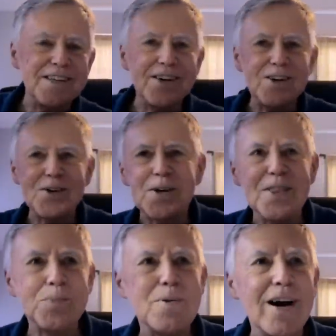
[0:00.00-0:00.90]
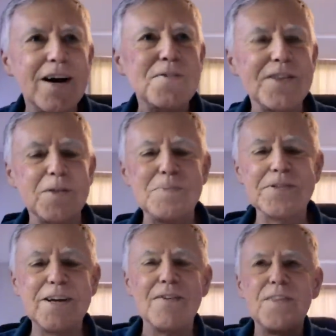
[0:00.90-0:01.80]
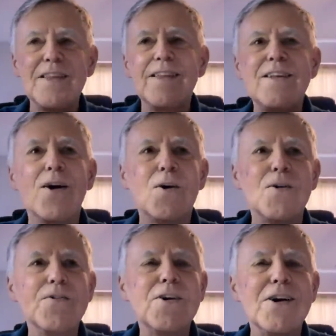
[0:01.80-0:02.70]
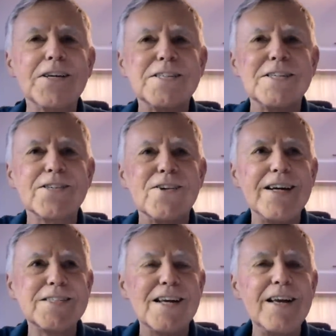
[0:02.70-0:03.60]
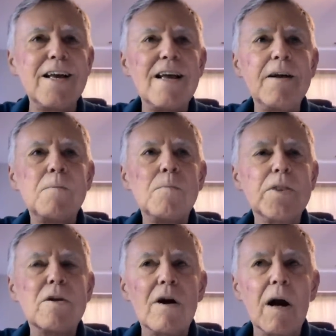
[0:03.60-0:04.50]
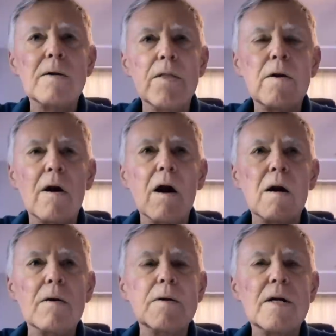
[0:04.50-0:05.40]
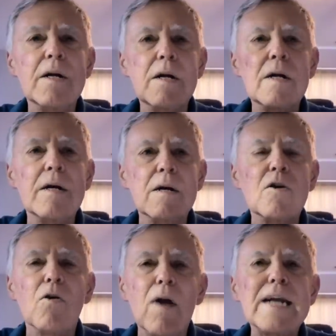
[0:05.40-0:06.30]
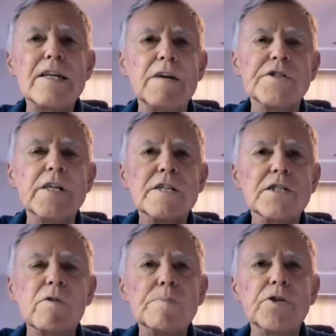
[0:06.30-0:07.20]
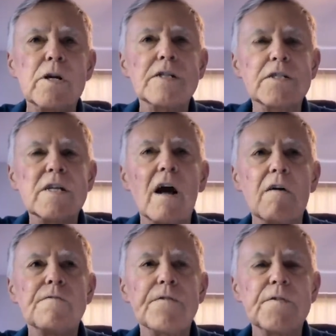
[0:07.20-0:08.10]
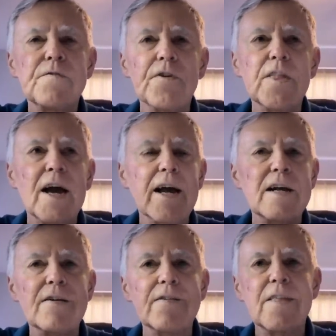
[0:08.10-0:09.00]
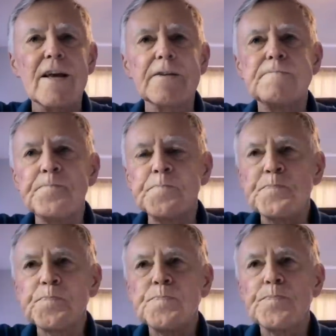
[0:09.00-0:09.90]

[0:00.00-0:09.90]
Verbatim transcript: uh, you know, the prophet themselves, no, of course it's crazy. But there are there are uh, correctives in the scripture itself for that kind of thing.